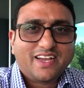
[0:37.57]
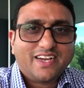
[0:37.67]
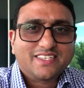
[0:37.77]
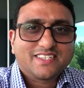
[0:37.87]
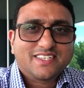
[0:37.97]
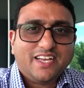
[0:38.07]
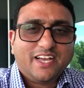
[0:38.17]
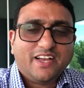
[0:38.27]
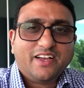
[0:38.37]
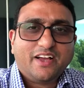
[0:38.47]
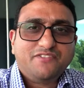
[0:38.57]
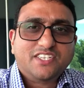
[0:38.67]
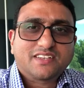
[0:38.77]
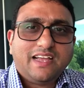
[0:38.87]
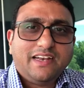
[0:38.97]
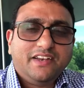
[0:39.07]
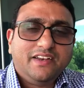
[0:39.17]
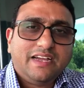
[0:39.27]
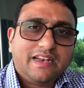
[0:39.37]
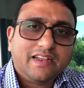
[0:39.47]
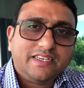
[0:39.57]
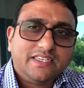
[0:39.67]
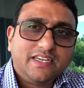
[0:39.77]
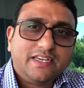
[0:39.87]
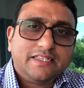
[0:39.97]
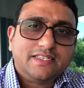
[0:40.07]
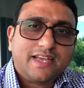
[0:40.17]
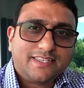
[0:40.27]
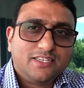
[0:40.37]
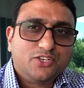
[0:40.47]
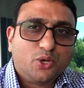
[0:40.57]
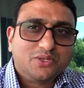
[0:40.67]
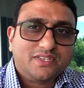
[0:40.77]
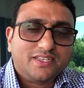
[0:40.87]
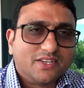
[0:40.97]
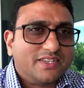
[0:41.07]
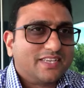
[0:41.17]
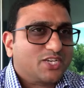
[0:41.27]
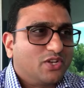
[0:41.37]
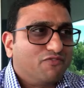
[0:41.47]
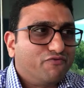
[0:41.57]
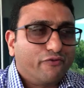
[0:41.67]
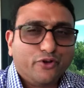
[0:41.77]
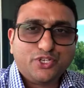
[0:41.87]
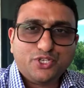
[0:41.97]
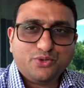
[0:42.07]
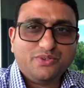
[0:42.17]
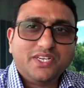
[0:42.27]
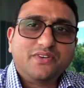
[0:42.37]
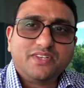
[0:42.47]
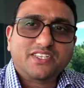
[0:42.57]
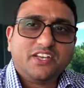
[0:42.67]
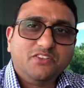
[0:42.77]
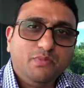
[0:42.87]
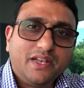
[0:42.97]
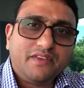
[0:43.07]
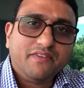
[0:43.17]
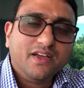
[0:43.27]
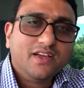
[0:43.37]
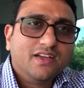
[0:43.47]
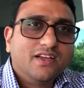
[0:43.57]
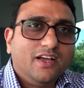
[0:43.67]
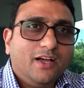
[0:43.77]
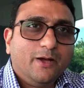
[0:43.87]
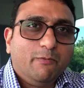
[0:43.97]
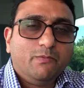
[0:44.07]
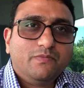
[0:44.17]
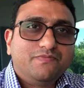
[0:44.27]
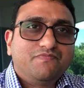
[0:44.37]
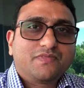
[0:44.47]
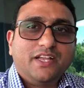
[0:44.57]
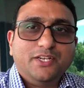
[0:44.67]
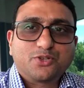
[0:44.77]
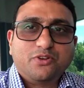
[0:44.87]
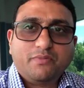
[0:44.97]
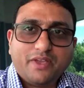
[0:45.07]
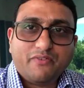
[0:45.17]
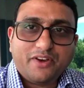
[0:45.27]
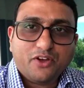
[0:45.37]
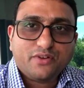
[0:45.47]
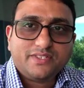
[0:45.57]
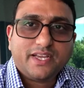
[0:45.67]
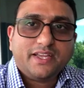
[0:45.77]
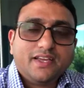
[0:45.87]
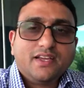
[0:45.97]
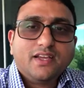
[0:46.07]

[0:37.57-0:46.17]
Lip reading: Guys, I've just landed in Adelaide. It's nice and toasty, so it's actually 42 degrees, can you believe? And it's going to be a very hot day.